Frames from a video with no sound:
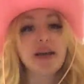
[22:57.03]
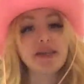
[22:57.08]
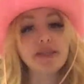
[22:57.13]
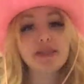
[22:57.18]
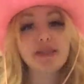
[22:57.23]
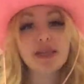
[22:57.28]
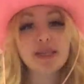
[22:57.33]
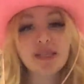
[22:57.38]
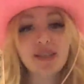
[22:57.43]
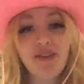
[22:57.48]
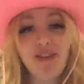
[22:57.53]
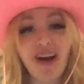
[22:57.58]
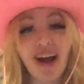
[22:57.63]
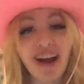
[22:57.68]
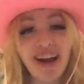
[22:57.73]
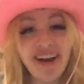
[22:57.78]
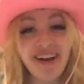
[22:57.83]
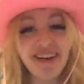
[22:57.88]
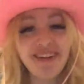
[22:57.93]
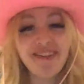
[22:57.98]
guys, this
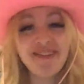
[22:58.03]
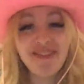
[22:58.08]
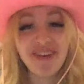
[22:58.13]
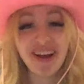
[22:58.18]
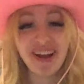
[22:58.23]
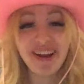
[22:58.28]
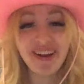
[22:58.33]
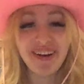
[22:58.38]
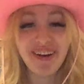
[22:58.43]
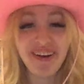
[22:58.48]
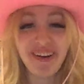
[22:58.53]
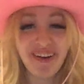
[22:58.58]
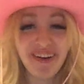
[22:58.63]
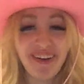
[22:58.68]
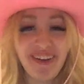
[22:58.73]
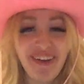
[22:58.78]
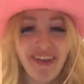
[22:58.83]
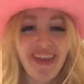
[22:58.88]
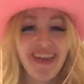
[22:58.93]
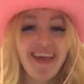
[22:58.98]

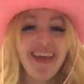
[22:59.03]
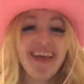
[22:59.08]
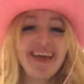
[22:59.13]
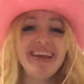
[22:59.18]
firefighter,